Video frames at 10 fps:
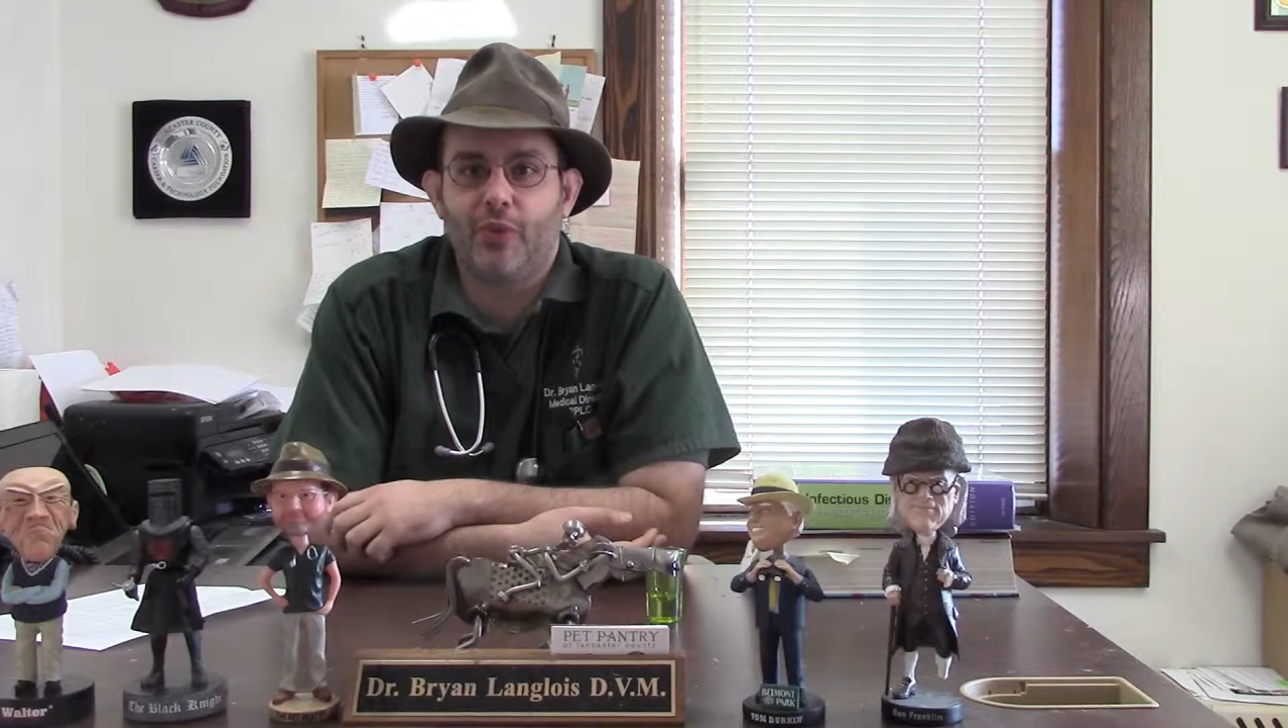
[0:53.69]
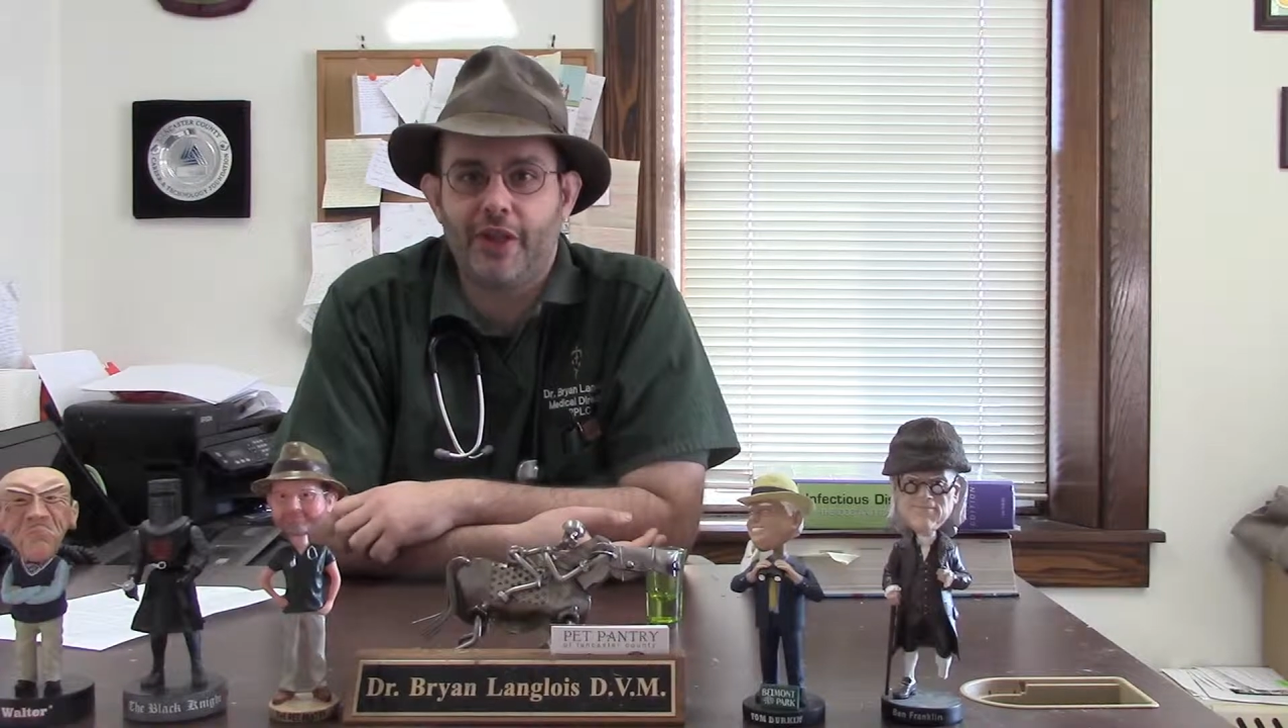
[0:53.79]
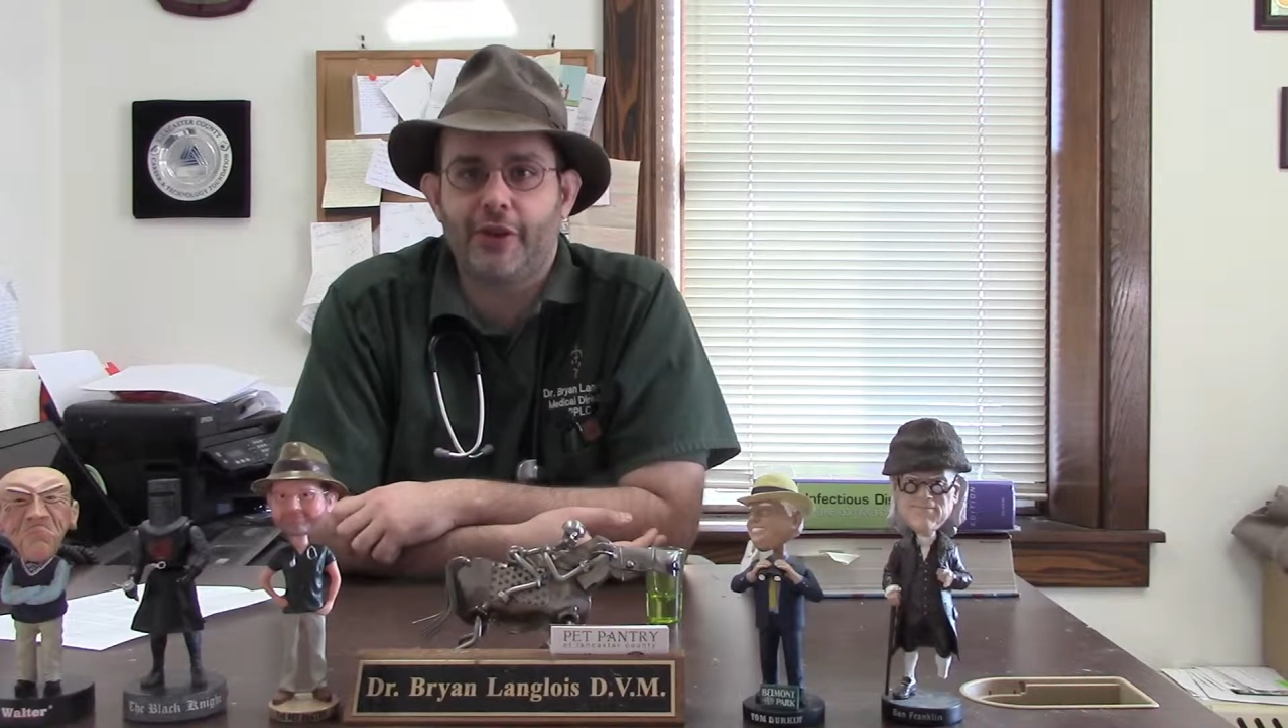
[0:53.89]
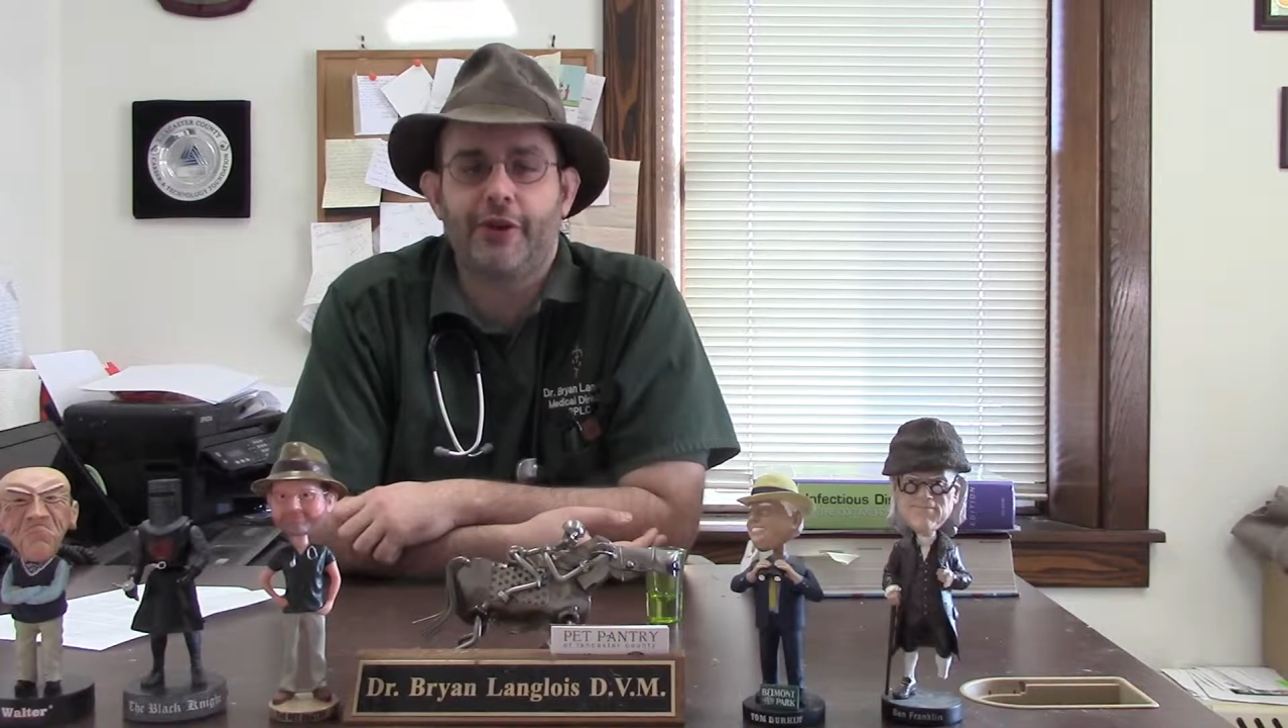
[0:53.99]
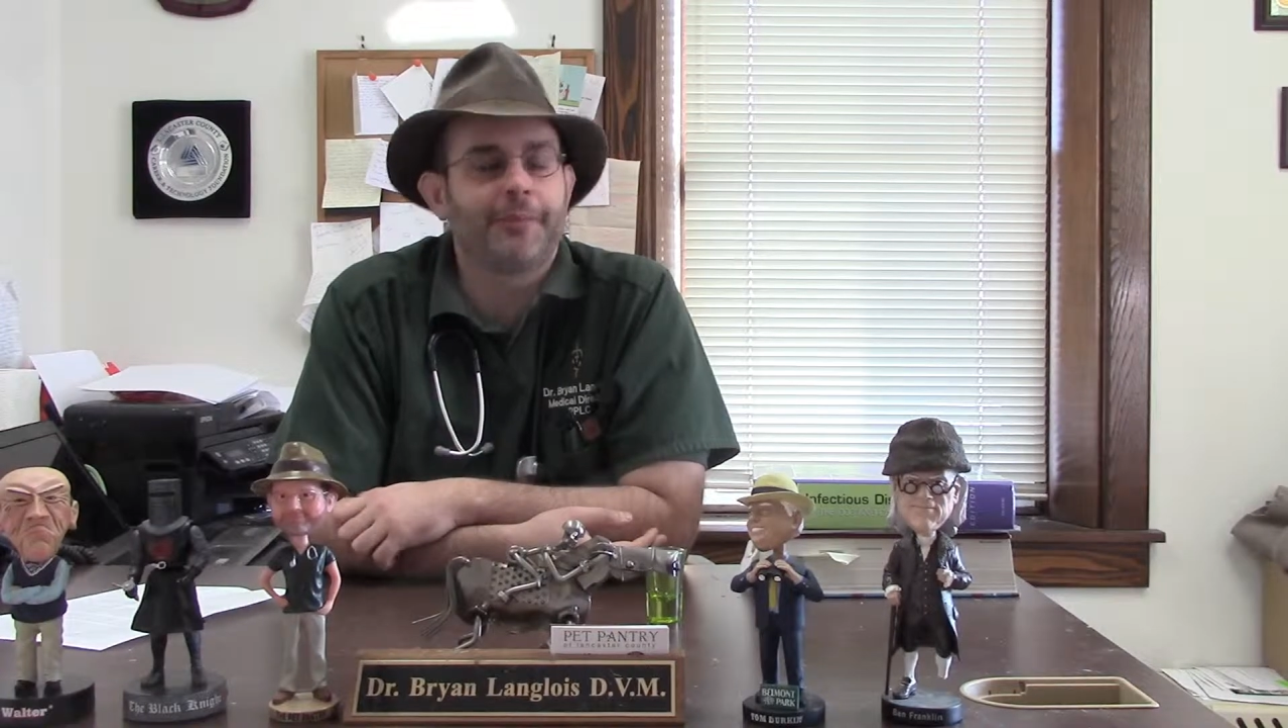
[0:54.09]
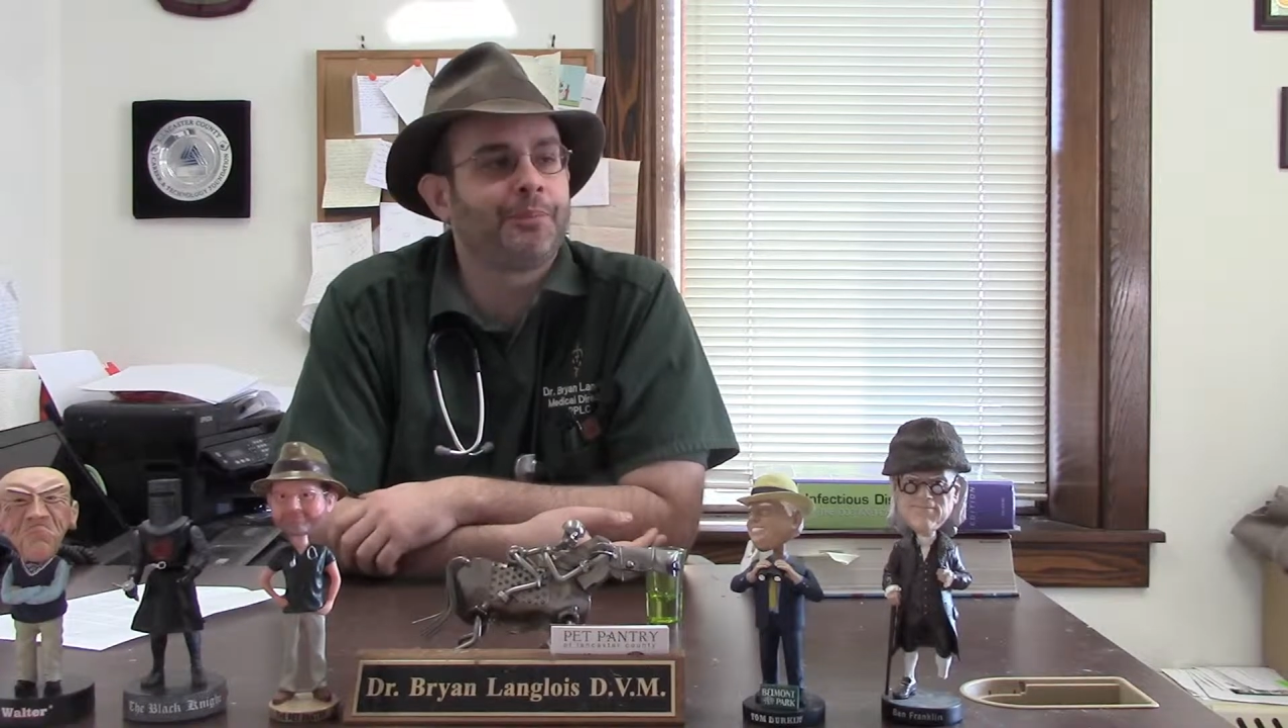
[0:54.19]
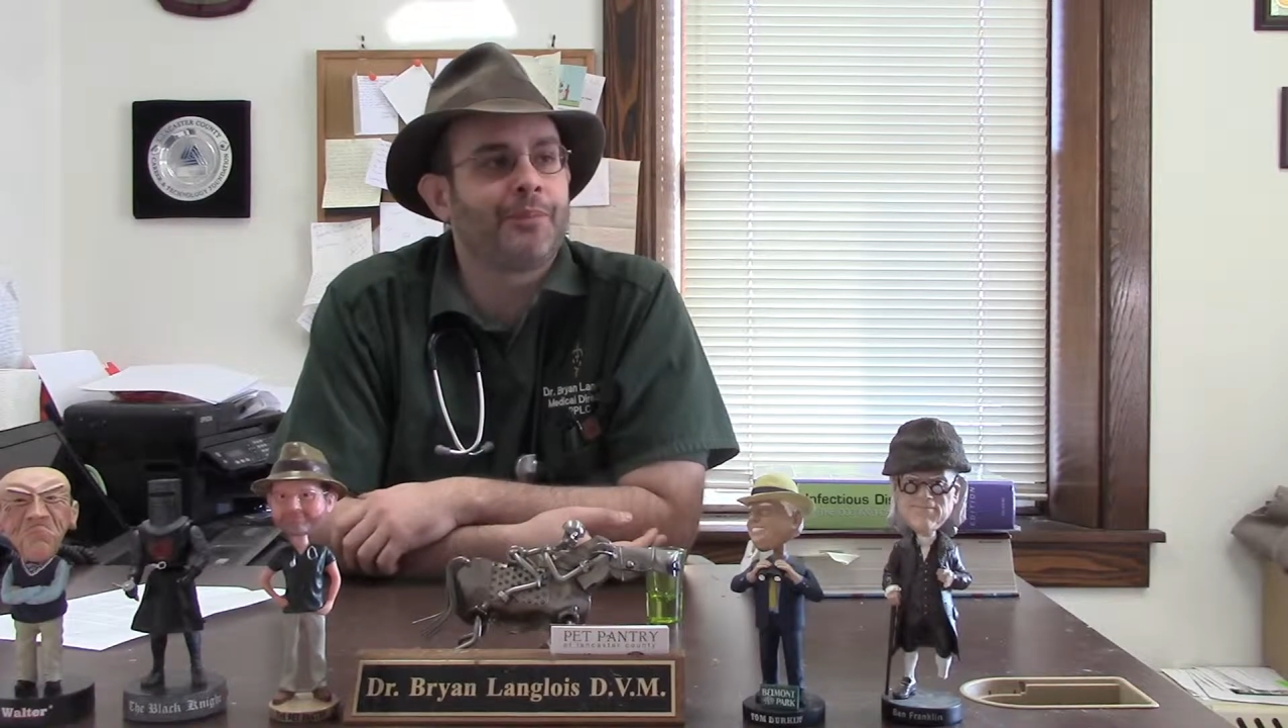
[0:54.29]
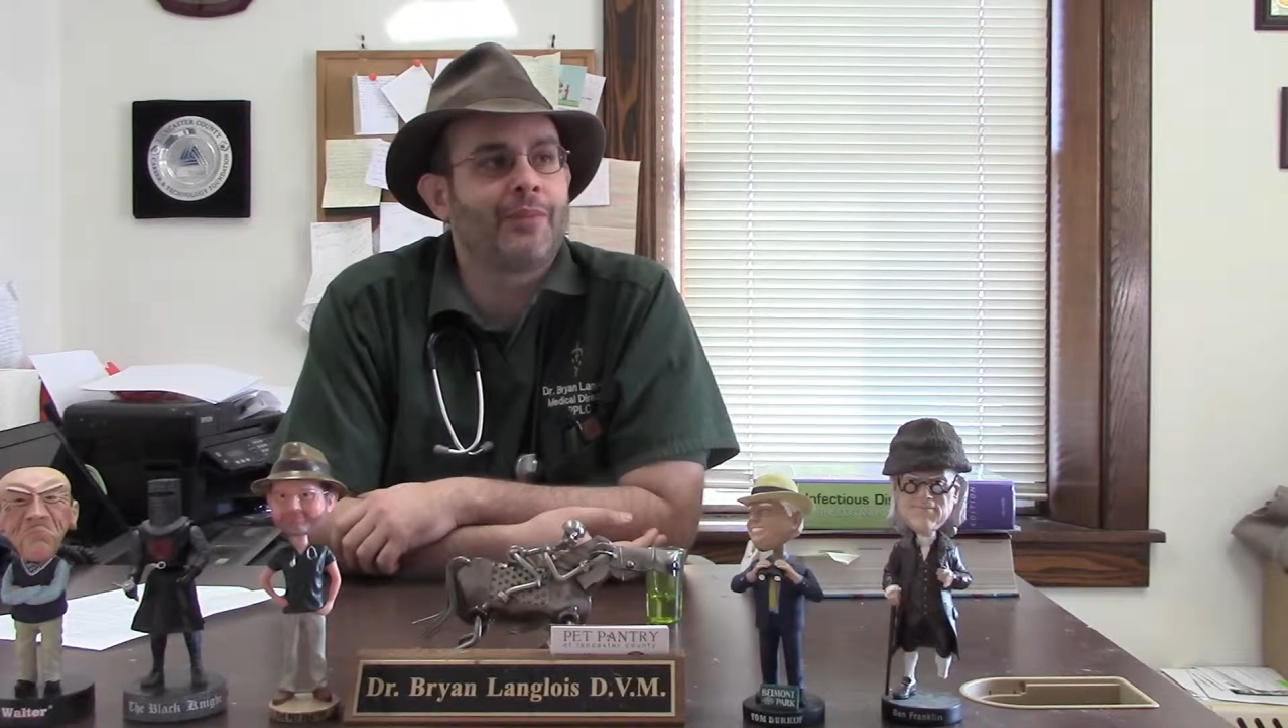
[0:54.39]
weather